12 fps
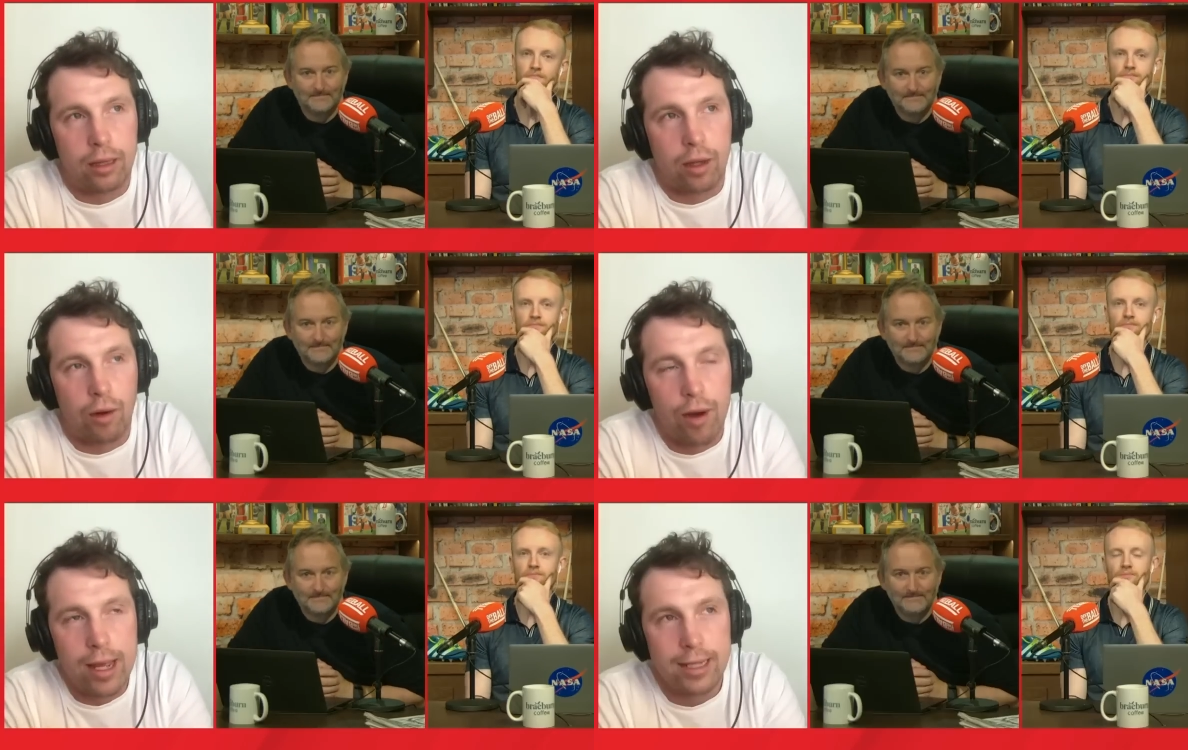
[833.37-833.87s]

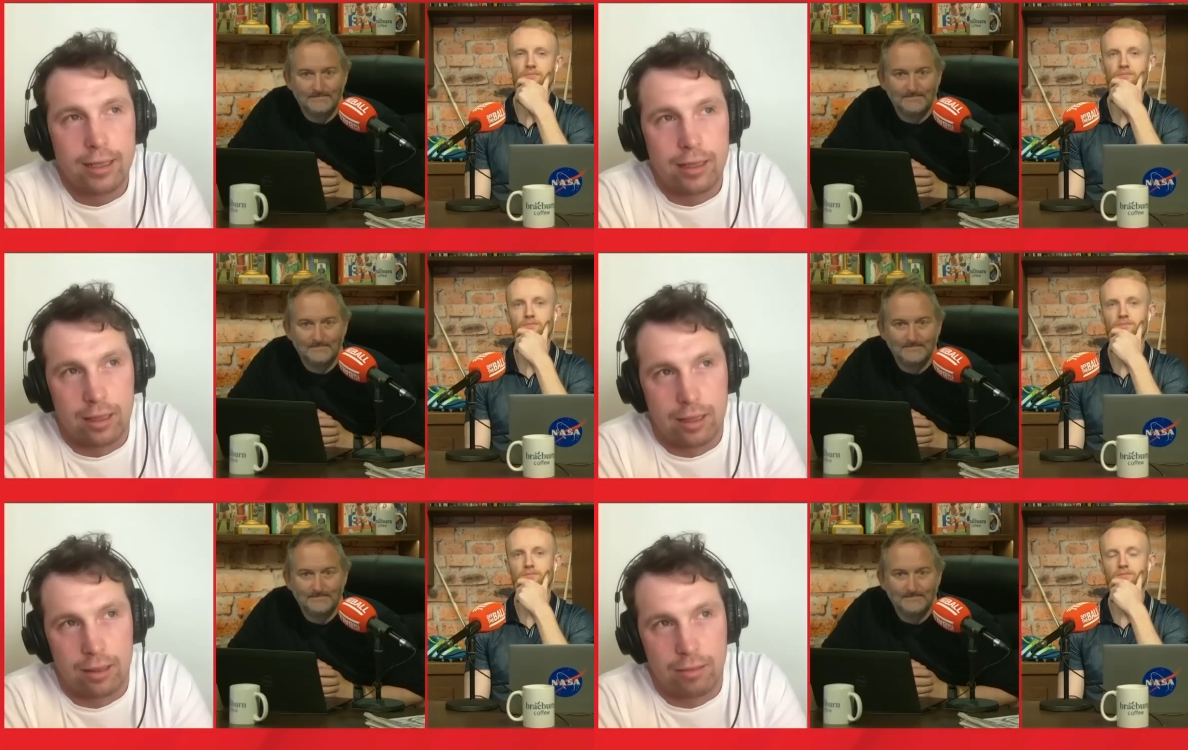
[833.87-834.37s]
Speaker 1: there
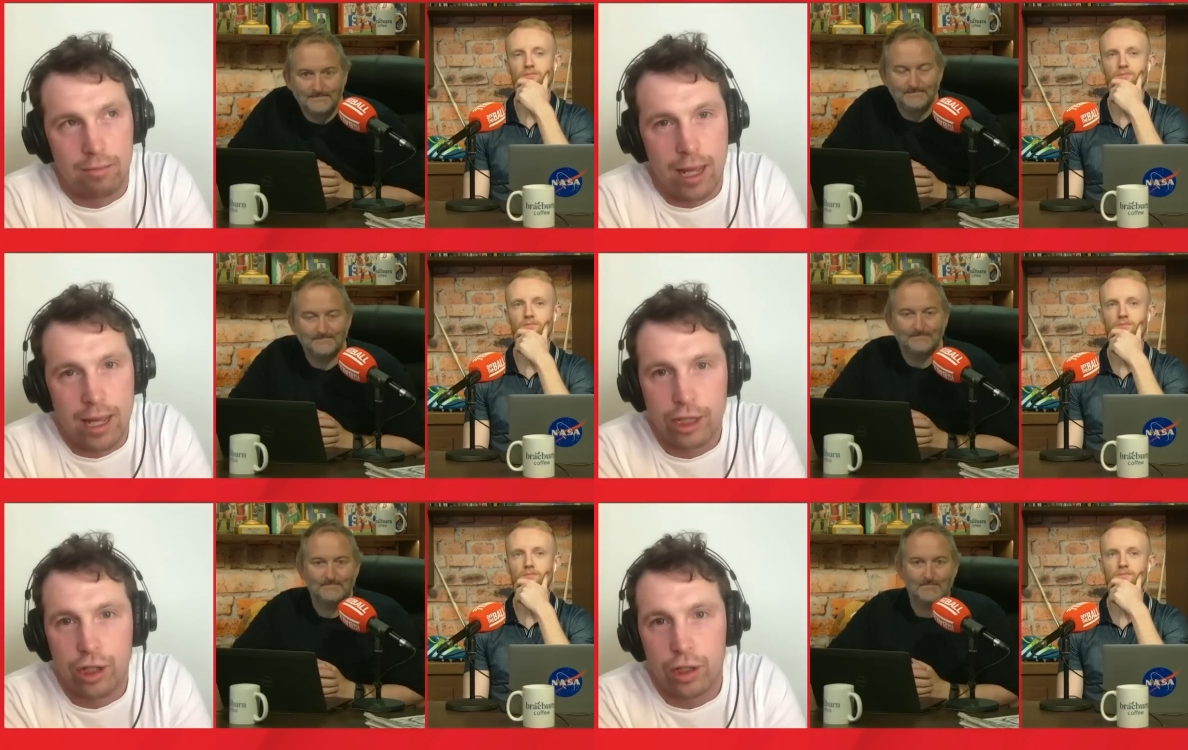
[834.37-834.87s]
is
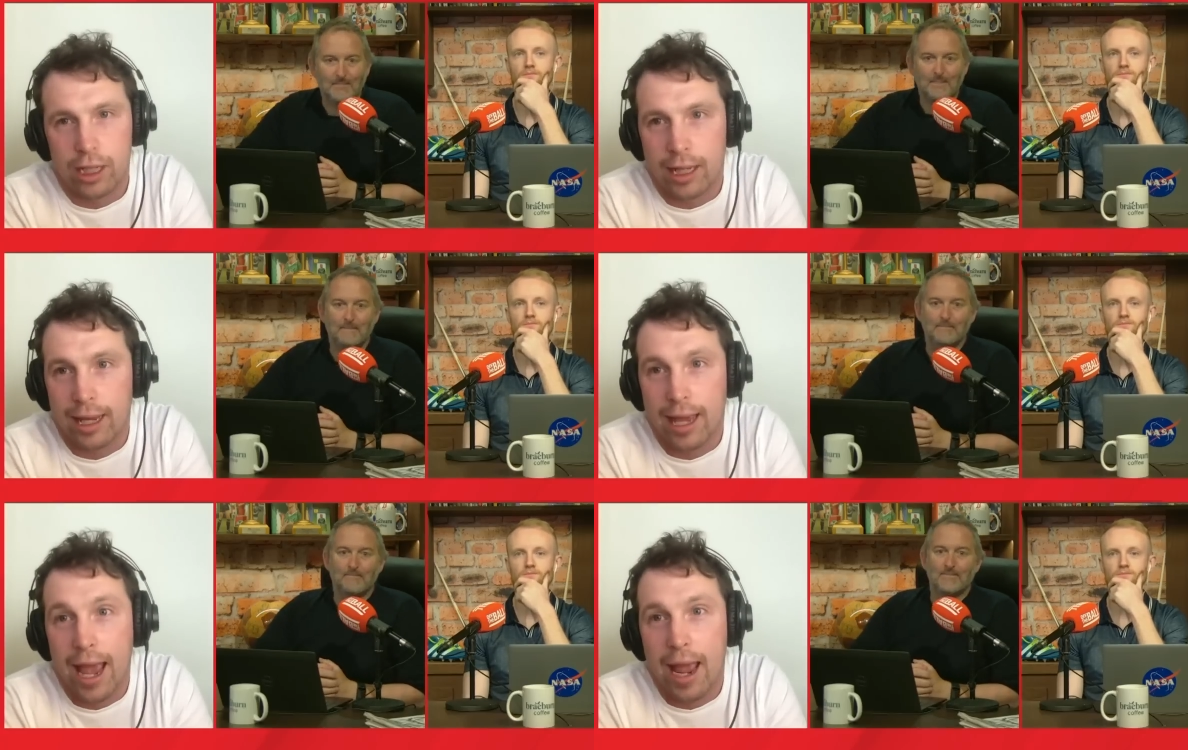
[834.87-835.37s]
issues in
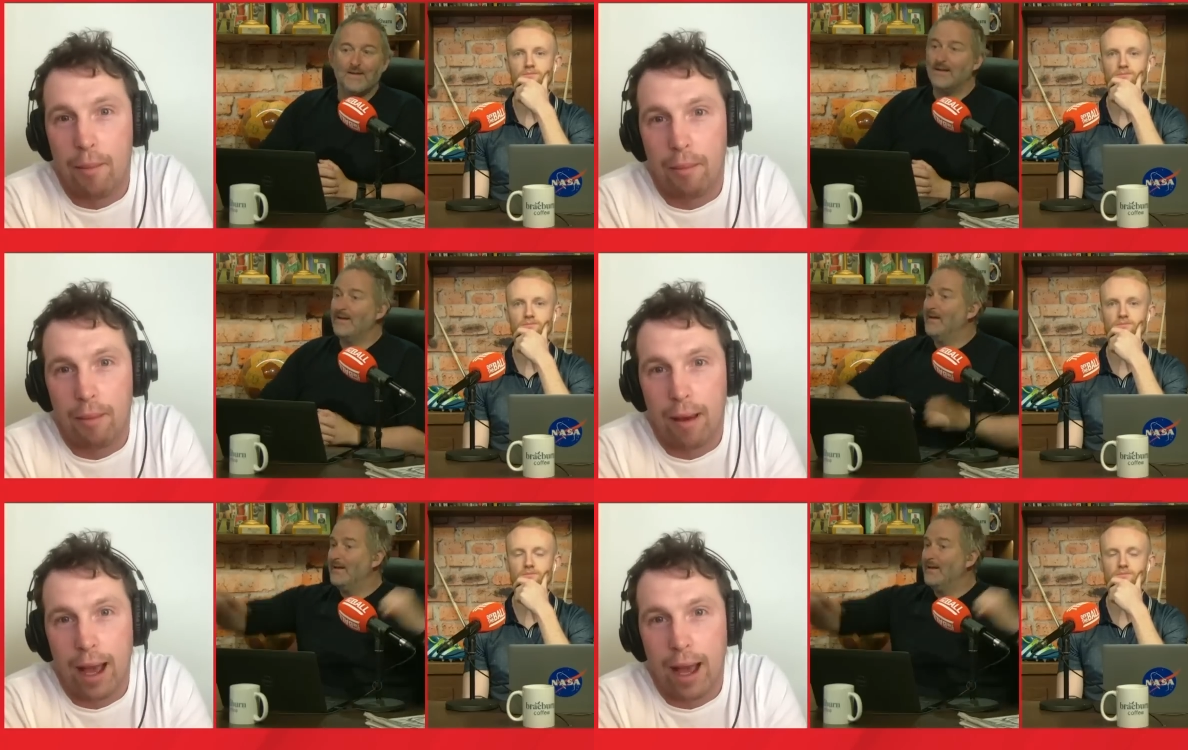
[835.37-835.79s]
the game,